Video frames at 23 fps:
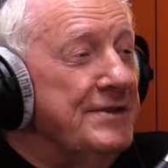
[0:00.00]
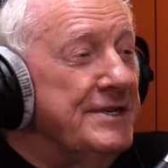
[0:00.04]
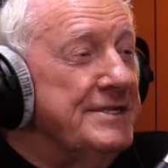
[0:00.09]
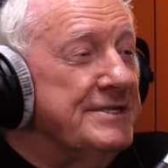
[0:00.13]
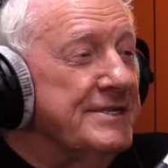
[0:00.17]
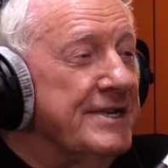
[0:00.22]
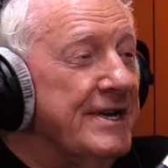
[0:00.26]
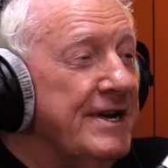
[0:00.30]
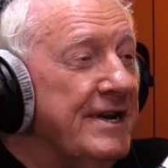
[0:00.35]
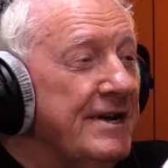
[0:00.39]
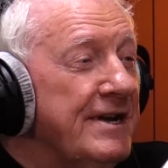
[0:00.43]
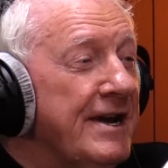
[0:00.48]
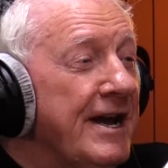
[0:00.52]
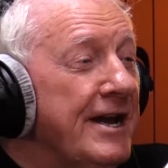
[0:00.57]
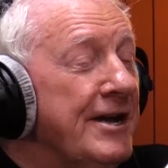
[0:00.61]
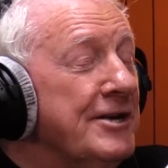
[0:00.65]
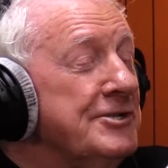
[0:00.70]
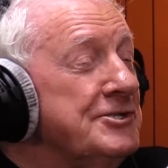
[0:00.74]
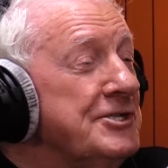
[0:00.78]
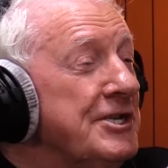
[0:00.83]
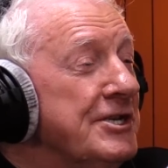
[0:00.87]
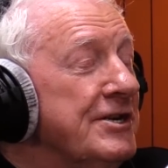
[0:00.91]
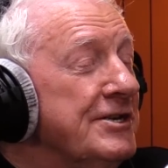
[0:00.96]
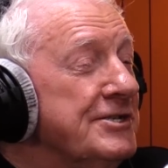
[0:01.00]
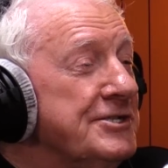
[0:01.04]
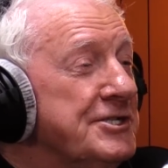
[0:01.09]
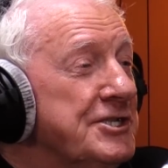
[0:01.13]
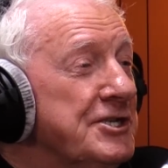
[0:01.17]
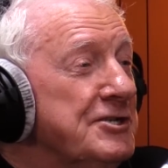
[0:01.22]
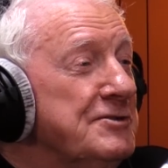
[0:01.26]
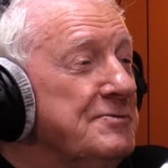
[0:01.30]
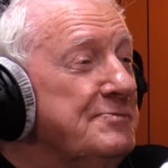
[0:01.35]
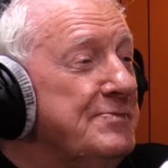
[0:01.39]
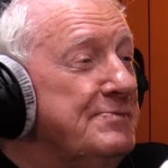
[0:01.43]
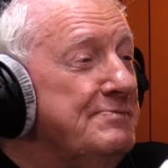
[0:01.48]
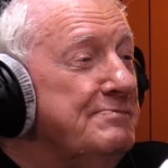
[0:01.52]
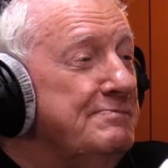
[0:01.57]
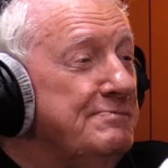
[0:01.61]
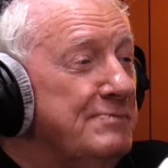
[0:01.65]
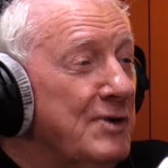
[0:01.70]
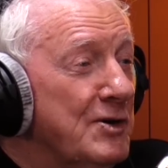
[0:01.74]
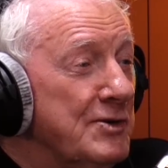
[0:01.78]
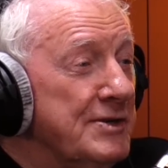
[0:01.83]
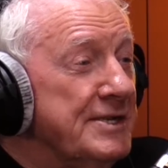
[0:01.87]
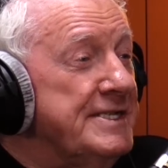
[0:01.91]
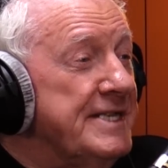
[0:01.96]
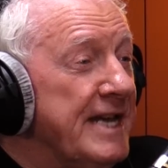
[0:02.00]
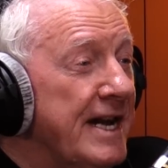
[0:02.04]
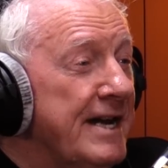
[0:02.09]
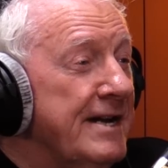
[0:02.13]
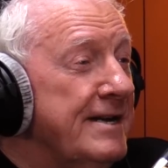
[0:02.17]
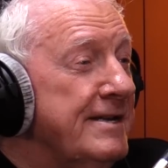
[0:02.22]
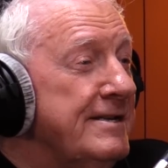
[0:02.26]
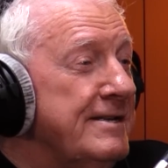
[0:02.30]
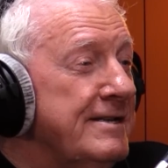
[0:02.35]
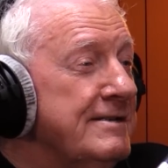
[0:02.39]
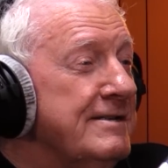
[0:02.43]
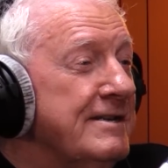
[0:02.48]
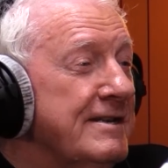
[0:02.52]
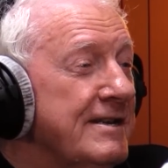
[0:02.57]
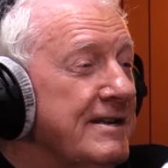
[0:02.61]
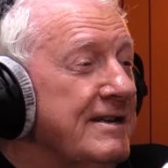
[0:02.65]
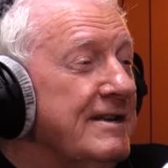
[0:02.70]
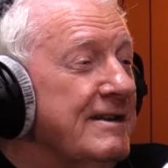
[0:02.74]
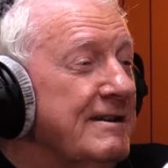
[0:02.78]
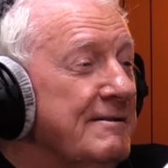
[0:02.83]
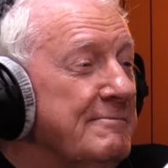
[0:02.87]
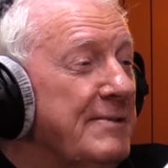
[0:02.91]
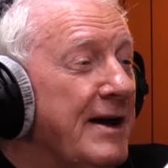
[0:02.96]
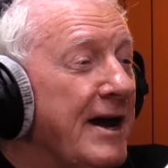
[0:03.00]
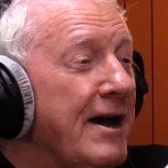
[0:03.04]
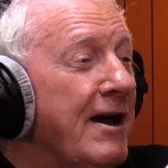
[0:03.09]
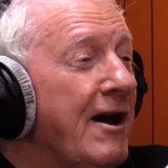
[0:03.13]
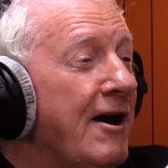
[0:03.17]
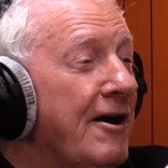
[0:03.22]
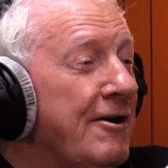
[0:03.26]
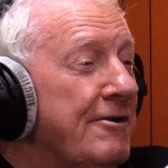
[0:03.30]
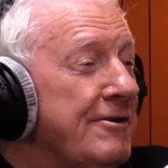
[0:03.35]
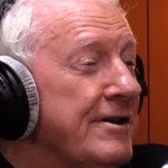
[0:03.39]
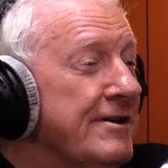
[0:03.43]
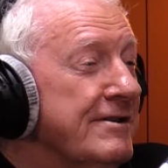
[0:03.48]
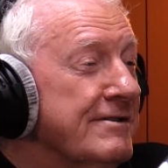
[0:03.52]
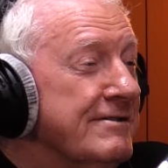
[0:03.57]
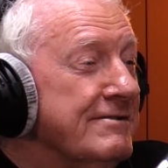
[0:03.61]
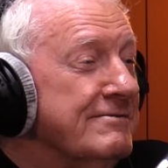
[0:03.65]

this guy, 2 books signed by Hara.